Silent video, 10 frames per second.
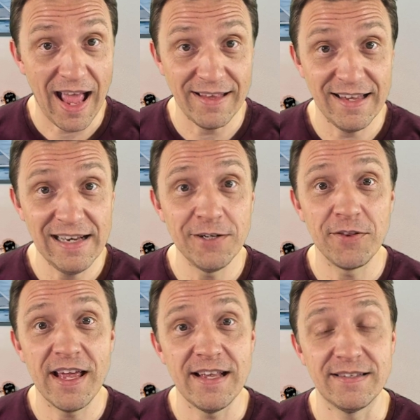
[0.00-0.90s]
I tell you
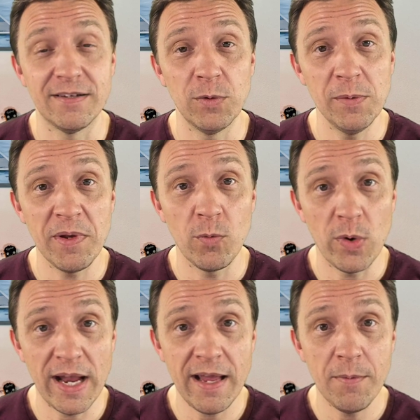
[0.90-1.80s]
this, there will be
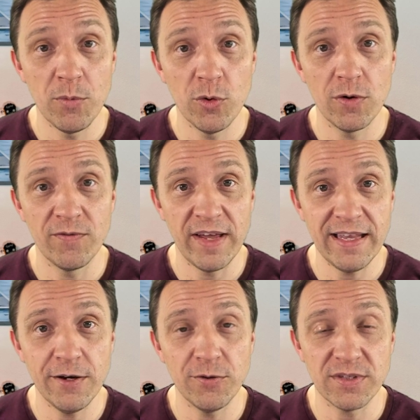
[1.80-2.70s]
way more
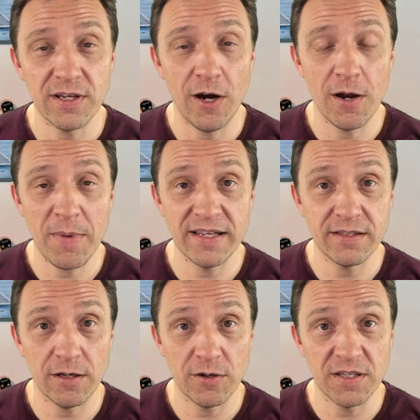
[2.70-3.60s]
videos on my
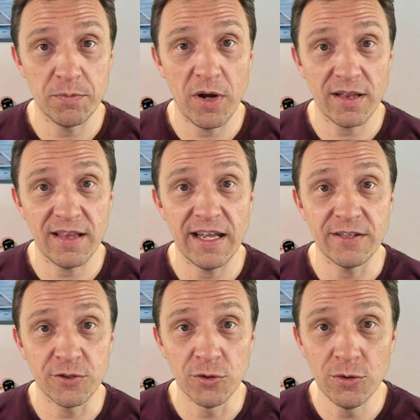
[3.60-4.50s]
Story
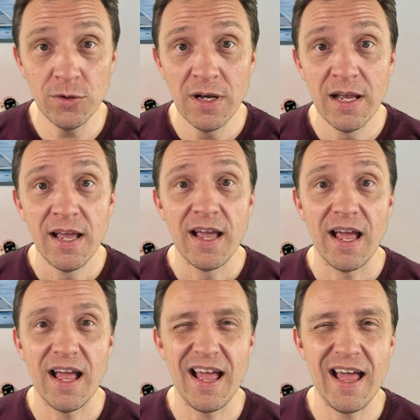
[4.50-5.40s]
Spotlight too.
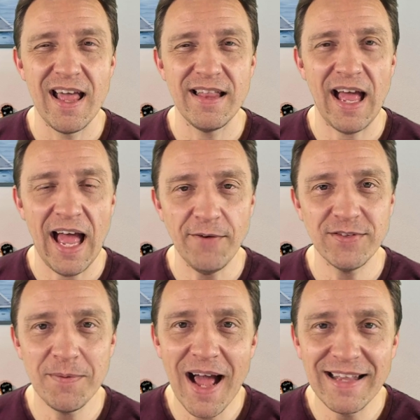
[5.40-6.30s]
And I have
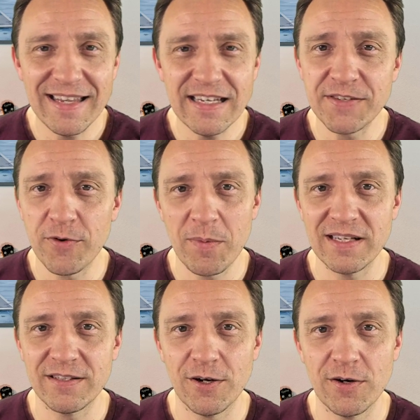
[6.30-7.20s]
some ideas for
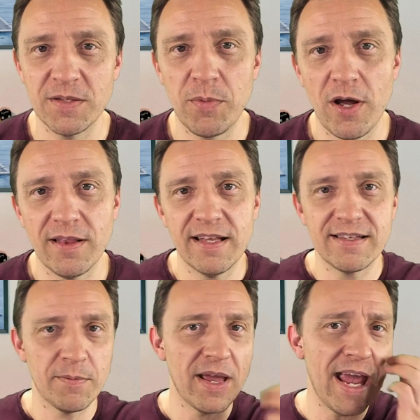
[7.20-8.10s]
my Story Spotlight, some